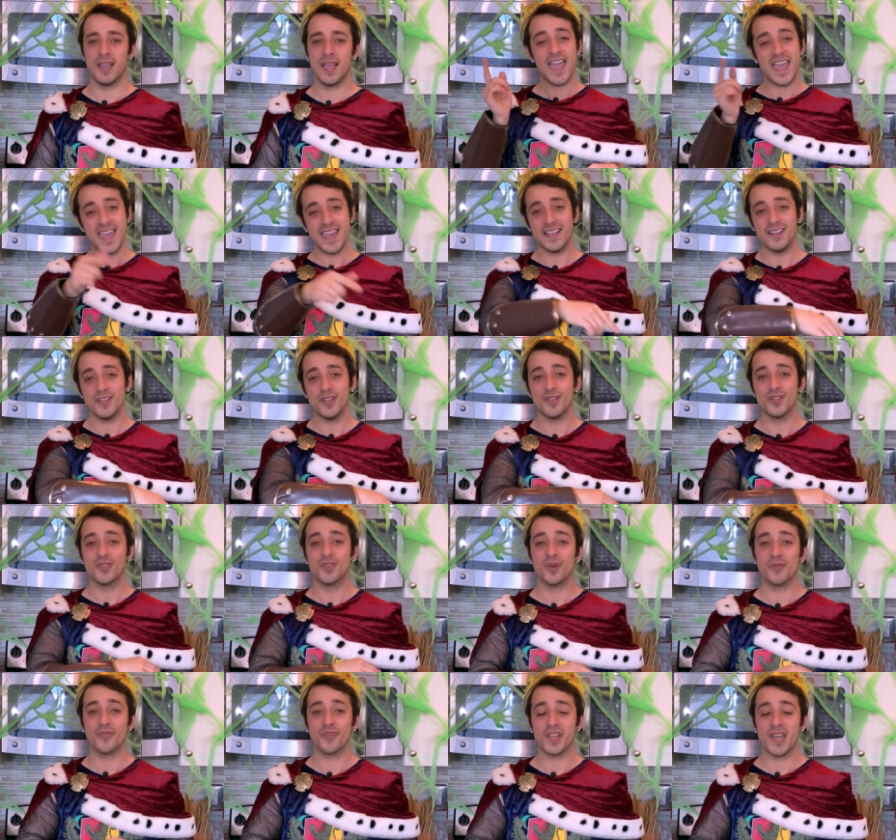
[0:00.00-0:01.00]
And
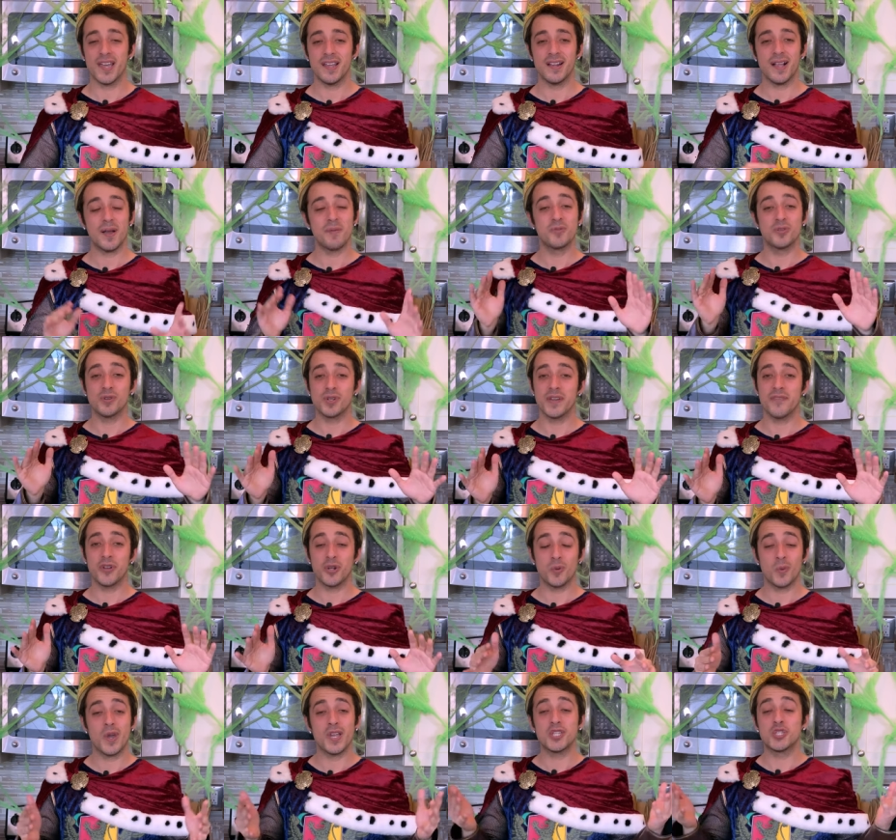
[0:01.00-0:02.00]
don't forget, I'm still giving
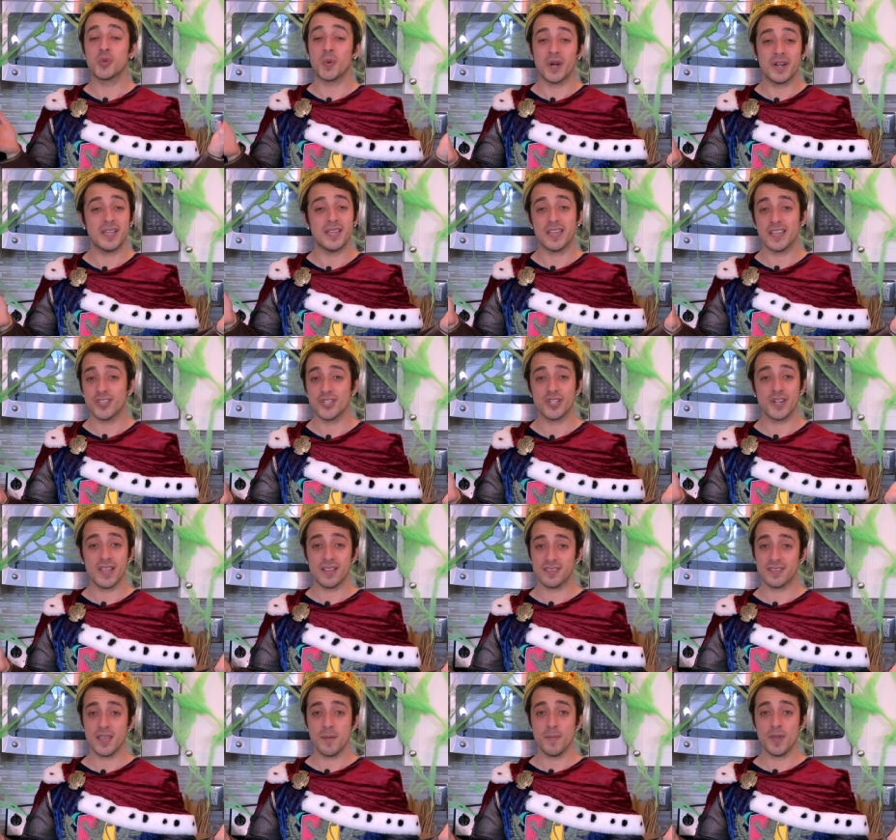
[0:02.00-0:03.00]
away 20 KitchenAid
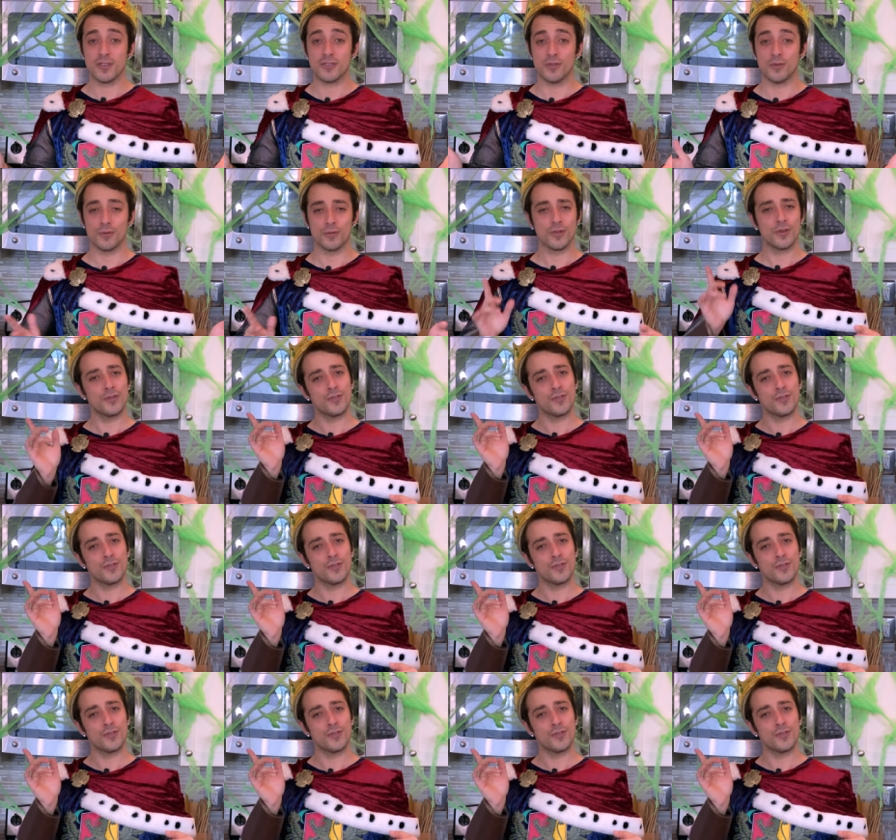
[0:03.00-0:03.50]
stand mixers,